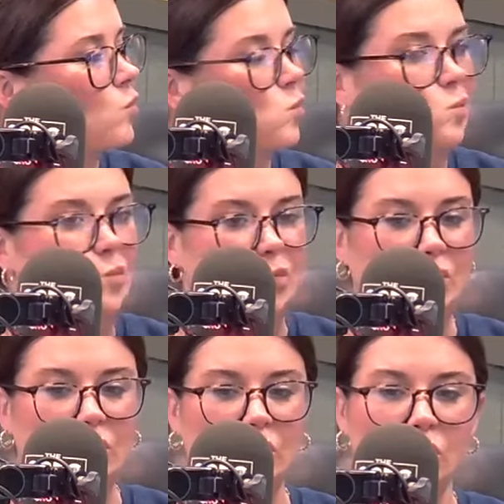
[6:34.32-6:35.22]

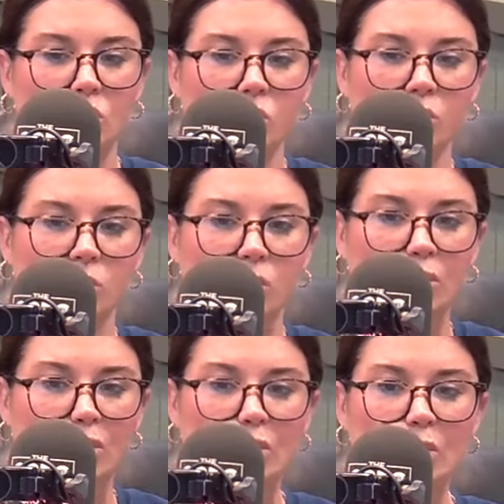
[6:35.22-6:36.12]

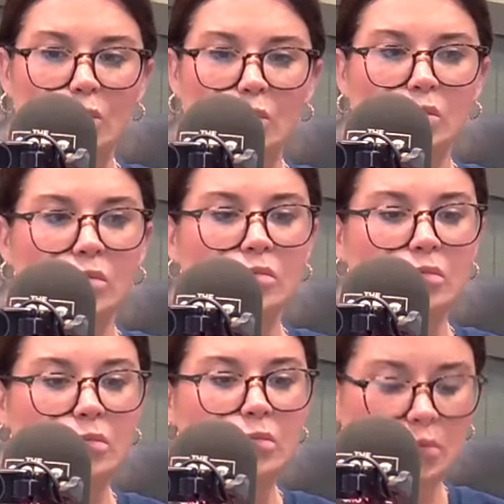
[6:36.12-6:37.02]

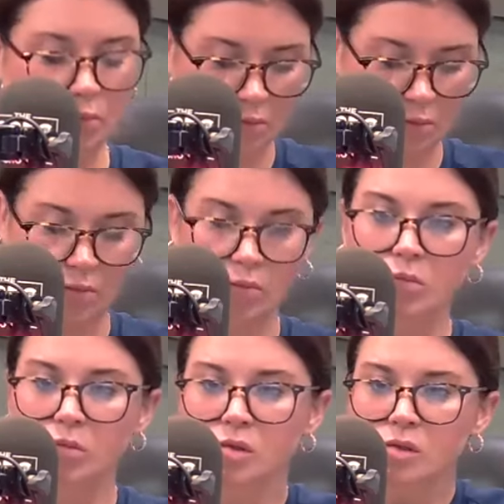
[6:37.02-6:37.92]

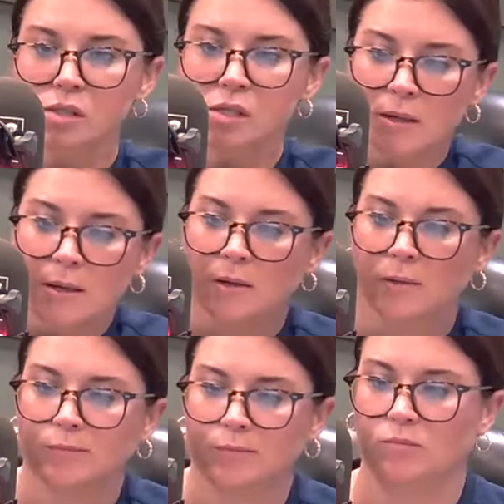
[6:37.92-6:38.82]

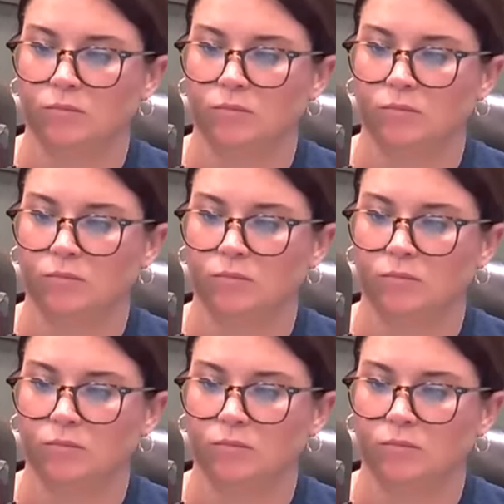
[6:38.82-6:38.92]
(silent)